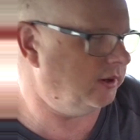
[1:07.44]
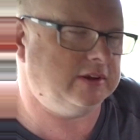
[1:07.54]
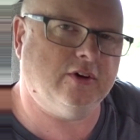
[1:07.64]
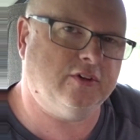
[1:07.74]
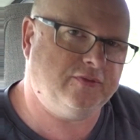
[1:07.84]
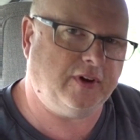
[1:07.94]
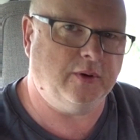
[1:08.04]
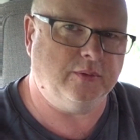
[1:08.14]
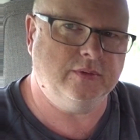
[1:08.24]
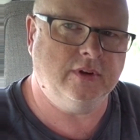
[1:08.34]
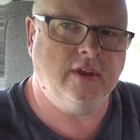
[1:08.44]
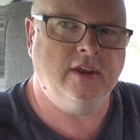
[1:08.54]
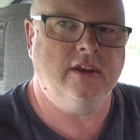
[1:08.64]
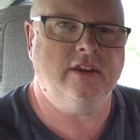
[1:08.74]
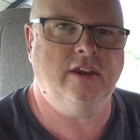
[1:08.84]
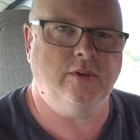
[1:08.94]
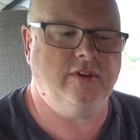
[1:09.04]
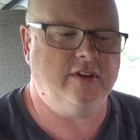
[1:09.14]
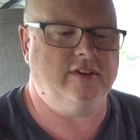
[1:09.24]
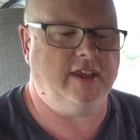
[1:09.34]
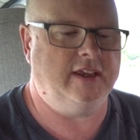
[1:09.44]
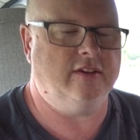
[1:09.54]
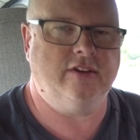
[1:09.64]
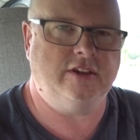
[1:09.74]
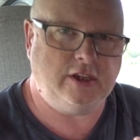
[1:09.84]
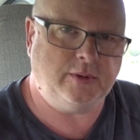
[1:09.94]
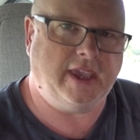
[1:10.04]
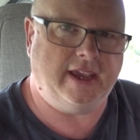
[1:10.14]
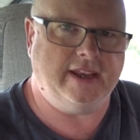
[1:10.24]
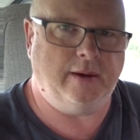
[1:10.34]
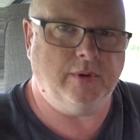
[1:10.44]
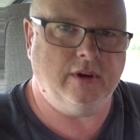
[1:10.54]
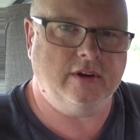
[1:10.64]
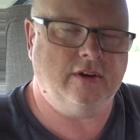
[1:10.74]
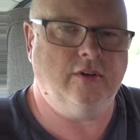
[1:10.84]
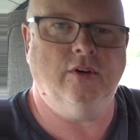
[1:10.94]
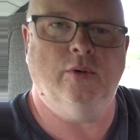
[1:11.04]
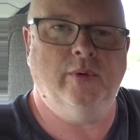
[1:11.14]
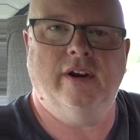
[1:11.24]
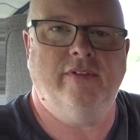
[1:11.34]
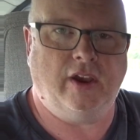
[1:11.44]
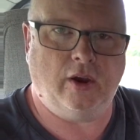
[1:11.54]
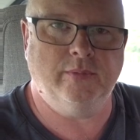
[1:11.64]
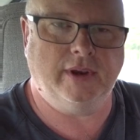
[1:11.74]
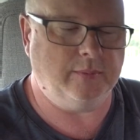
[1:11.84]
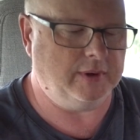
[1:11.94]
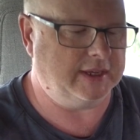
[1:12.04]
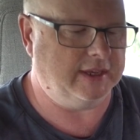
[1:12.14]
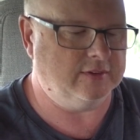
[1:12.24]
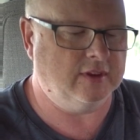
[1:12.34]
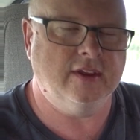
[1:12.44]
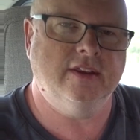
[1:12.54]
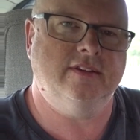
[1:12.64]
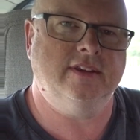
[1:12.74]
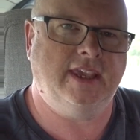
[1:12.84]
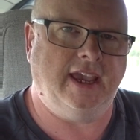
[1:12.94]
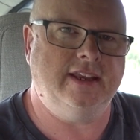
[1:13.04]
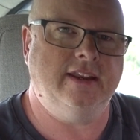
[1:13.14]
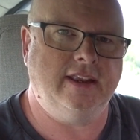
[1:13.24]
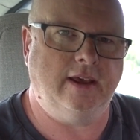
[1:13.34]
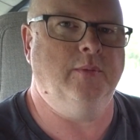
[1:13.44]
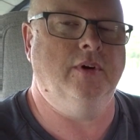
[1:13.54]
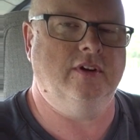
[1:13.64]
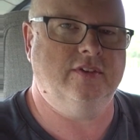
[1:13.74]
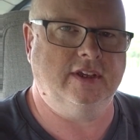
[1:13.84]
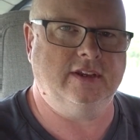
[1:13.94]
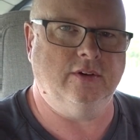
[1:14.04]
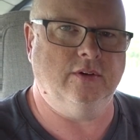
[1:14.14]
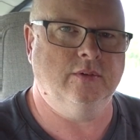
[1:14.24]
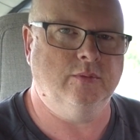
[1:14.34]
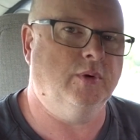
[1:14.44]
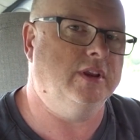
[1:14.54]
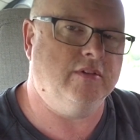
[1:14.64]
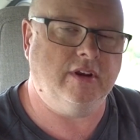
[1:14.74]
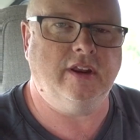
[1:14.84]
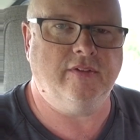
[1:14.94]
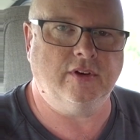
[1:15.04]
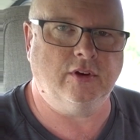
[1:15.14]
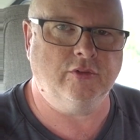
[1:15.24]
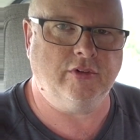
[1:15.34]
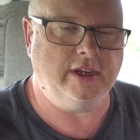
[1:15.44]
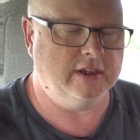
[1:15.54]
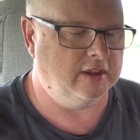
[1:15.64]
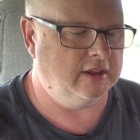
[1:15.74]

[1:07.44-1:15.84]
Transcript: when your phone uses its UK network, or wherever your home network is, to gain a network signal when you're in a different country,